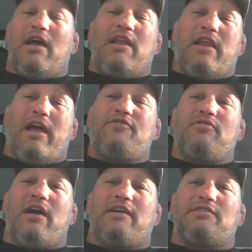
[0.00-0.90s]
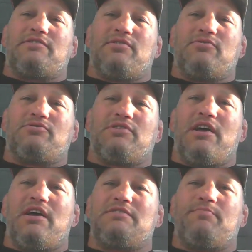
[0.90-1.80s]
I do like to
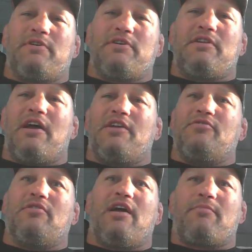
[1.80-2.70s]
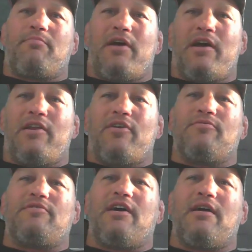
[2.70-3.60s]
socialize, but I do like my
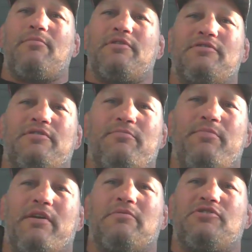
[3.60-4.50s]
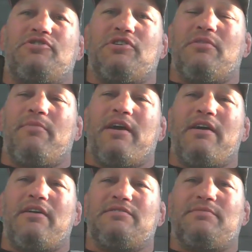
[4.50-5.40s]
alone time and be able to chill at my
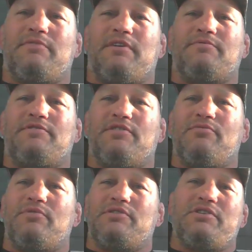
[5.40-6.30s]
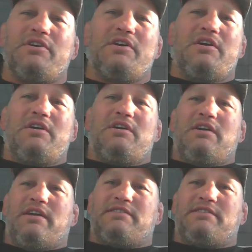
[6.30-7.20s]
house sometimes too, which
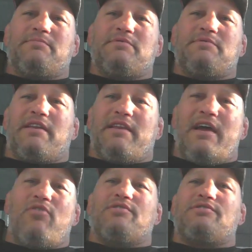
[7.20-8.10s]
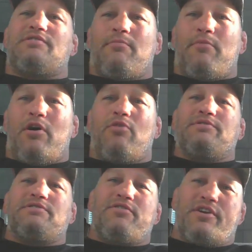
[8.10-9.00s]
it seems like now I'm
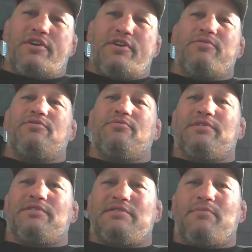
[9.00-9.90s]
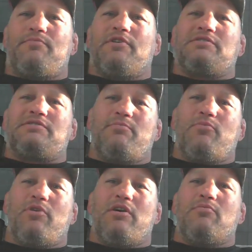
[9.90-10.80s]
always on the go doing something
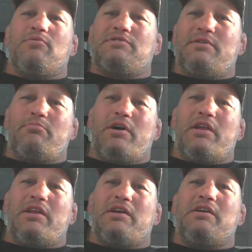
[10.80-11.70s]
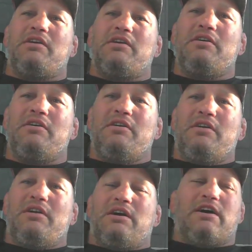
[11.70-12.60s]
somewhere with somebody.
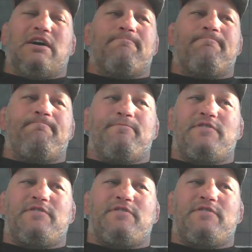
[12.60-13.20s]
So